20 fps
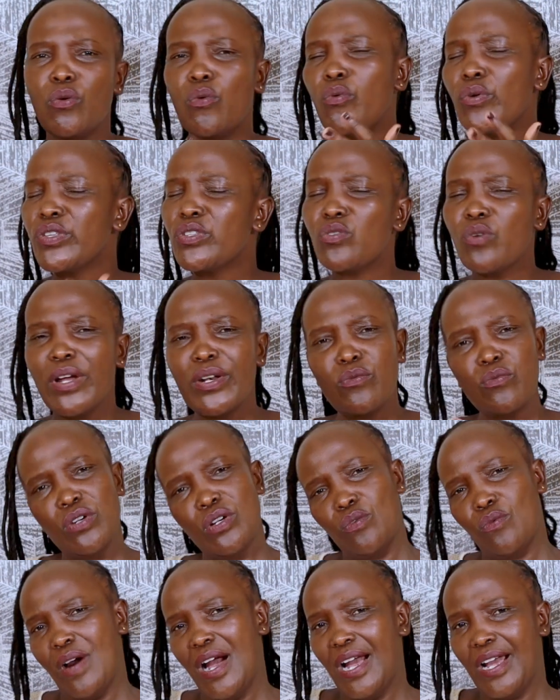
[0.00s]
Which one
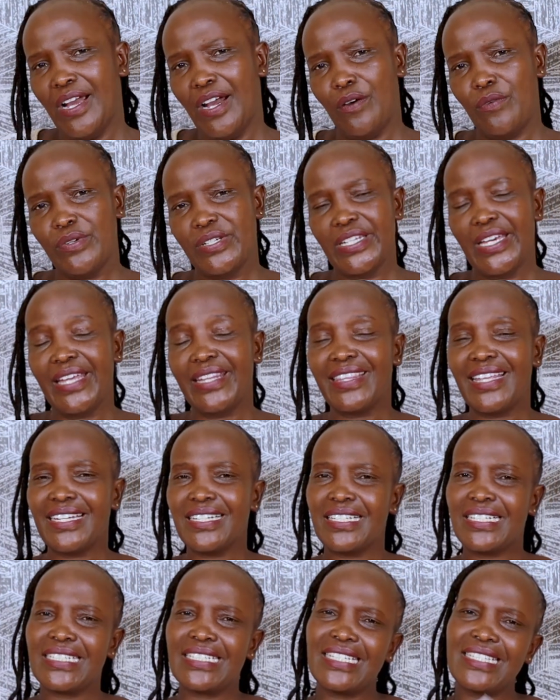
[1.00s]
will work out? And
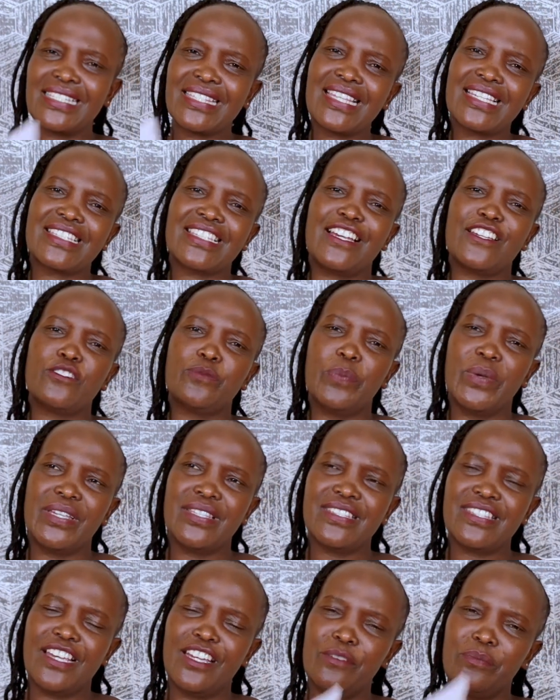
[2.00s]
that creates the
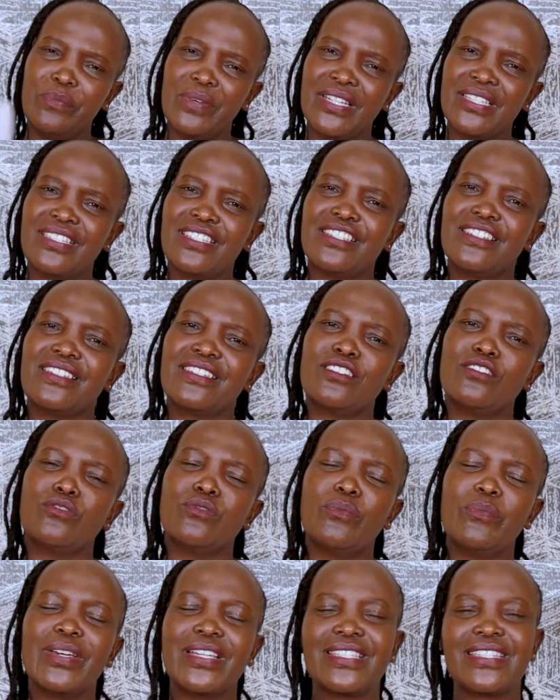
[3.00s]
suspense and makes it,
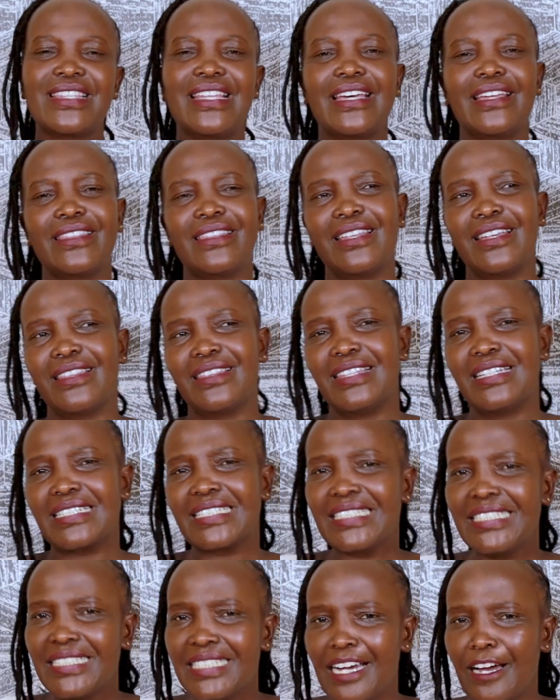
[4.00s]
makes the
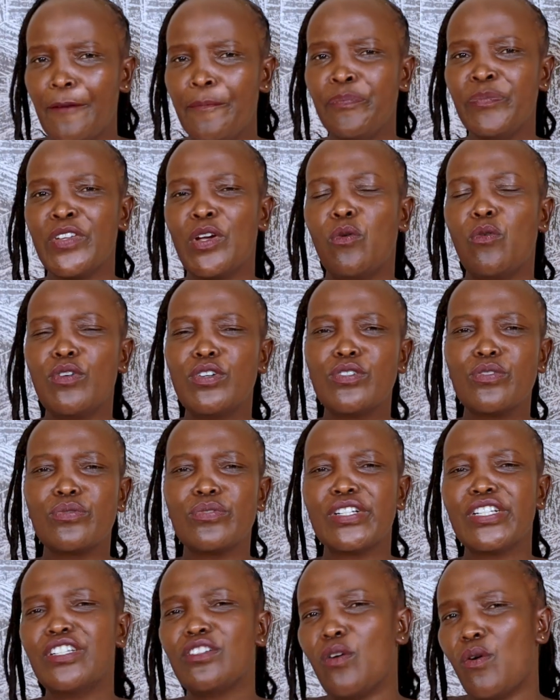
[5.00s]
reader want to
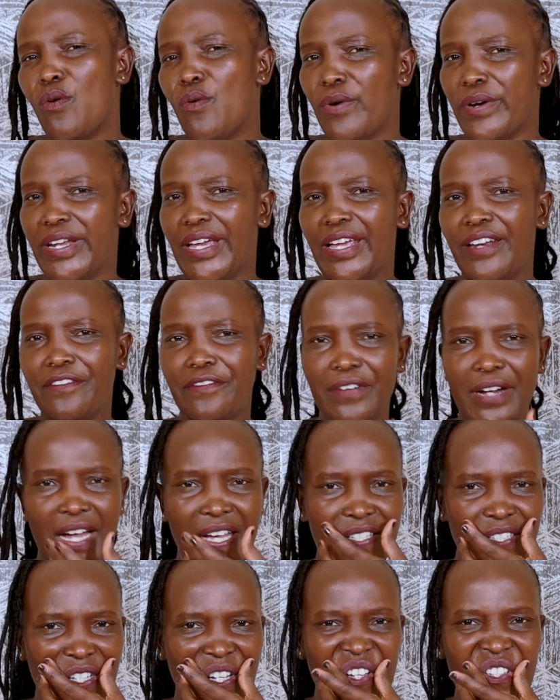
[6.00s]
read on and
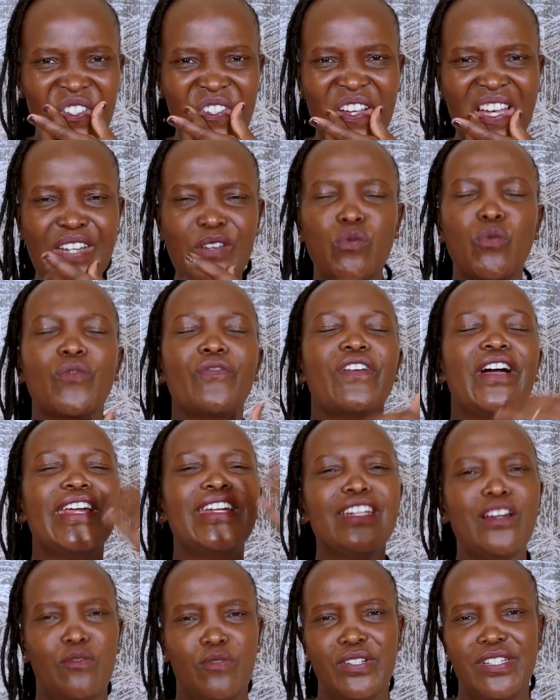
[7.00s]
ask us and
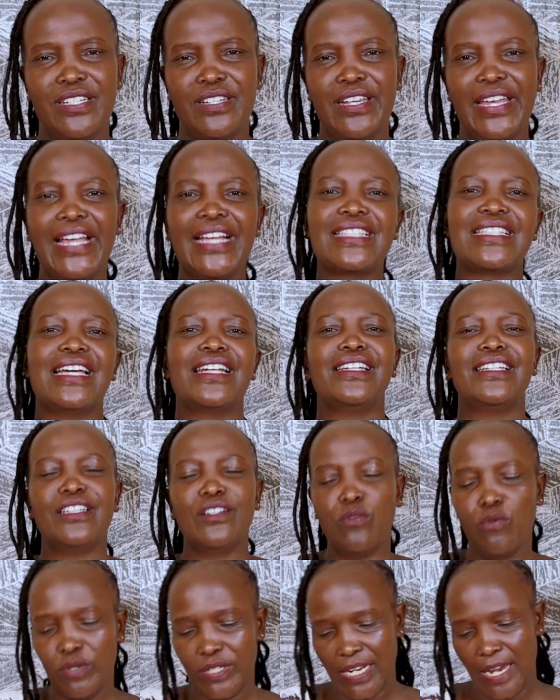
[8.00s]
find out exactly
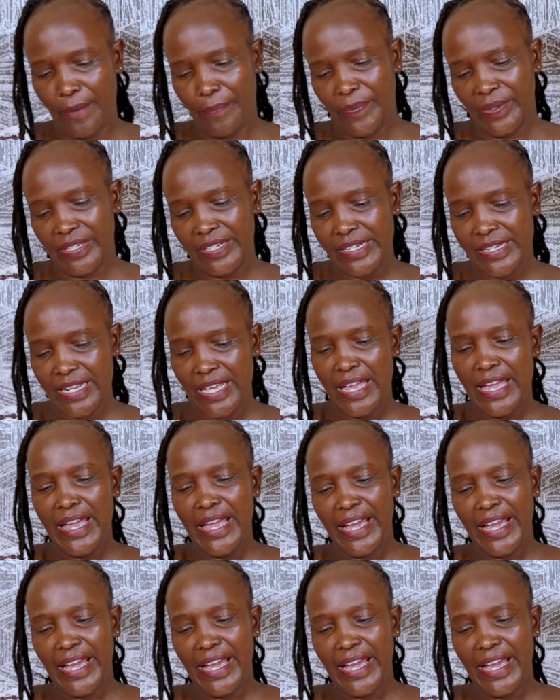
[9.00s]
what happened.